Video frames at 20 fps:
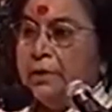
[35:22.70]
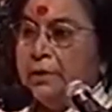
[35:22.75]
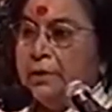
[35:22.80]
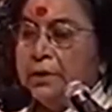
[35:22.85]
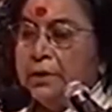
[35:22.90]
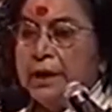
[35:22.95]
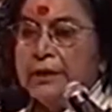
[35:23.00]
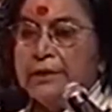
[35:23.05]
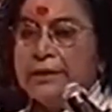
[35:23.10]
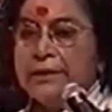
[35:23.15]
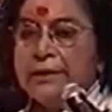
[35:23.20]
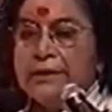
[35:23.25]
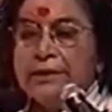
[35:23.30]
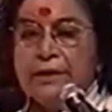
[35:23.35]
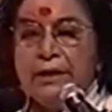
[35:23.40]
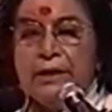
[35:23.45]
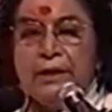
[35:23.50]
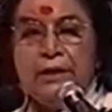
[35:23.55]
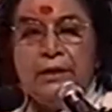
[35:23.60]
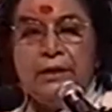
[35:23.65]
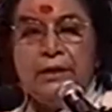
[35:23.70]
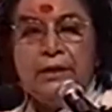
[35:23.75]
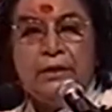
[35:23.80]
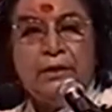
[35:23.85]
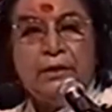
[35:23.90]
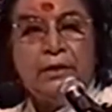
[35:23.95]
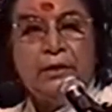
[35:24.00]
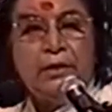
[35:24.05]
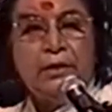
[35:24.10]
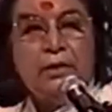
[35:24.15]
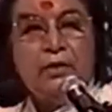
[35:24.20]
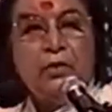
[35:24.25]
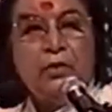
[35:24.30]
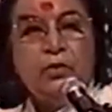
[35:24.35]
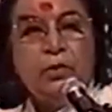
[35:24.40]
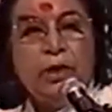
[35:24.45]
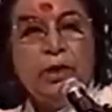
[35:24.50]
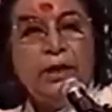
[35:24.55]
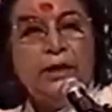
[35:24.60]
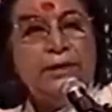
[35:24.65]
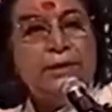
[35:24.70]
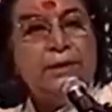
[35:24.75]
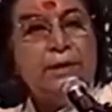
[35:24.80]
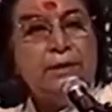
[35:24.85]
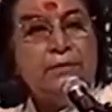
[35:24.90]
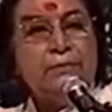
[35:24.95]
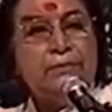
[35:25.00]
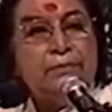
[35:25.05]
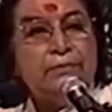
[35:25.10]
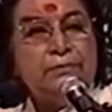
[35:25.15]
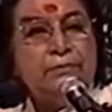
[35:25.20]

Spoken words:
Christ has said, know thyself.